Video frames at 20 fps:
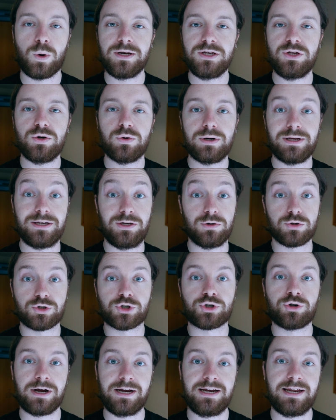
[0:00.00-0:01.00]
When you're in your
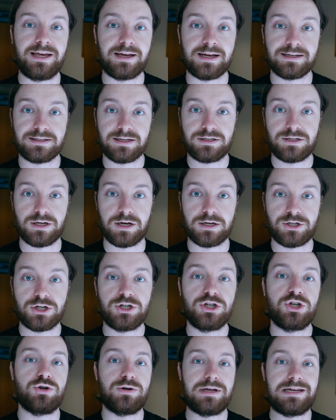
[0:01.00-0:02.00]
training as a
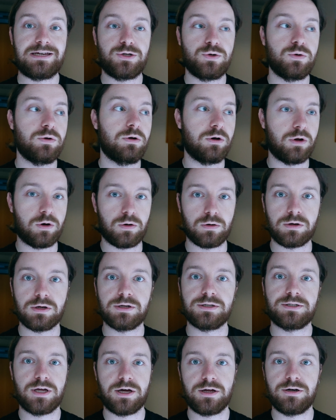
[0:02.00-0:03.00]
surgeon, you need to log
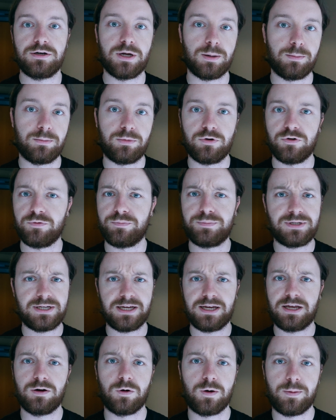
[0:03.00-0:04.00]
a certain number of
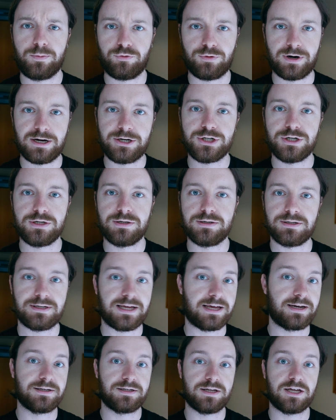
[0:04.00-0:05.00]
particular operations
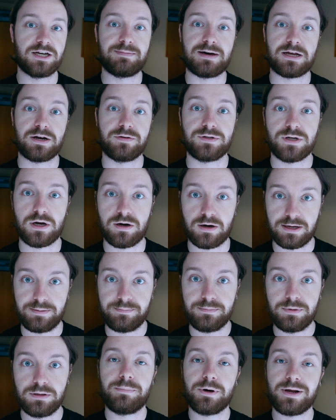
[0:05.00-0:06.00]
and a certain amount of
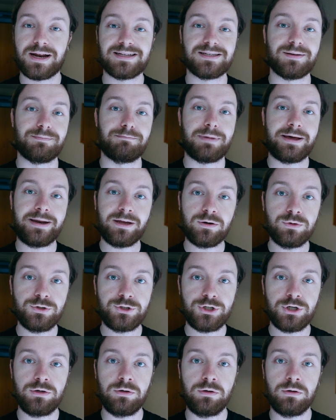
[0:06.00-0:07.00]
time. But as a medical
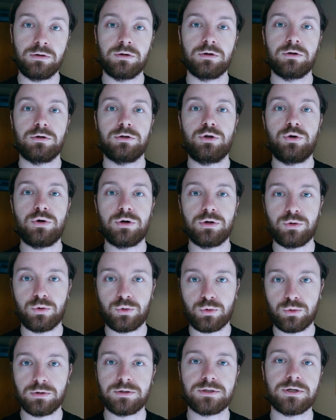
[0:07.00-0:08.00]
student, you can
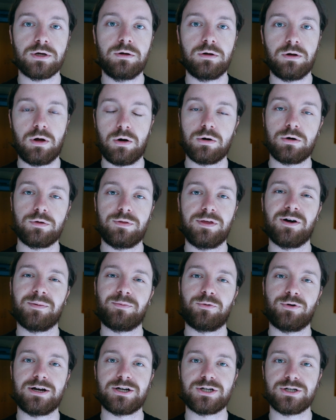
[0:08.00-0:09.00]
also log the
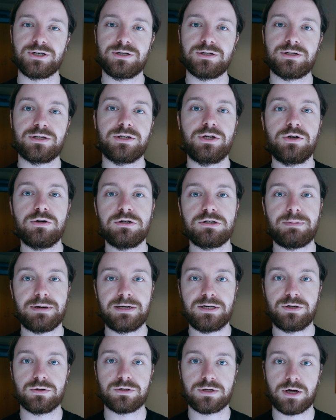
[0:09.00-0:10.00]
operations that you
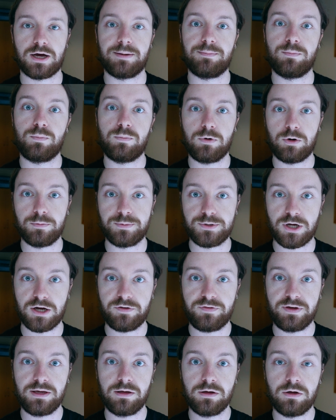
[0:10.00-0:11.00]
spend your time
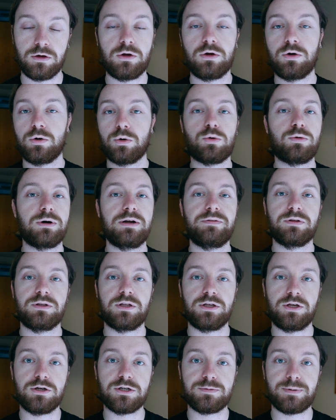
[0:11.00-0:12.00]
observing or even
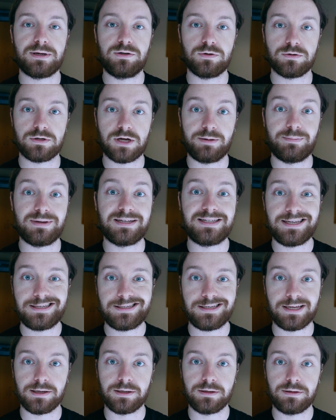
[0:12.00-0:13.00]
that you spend your time
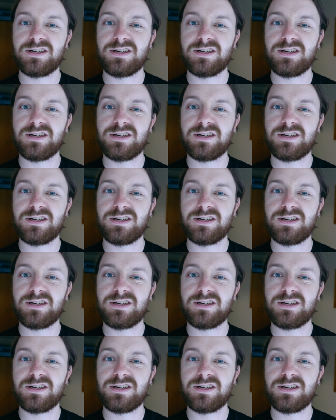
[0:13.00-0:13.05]
assisting.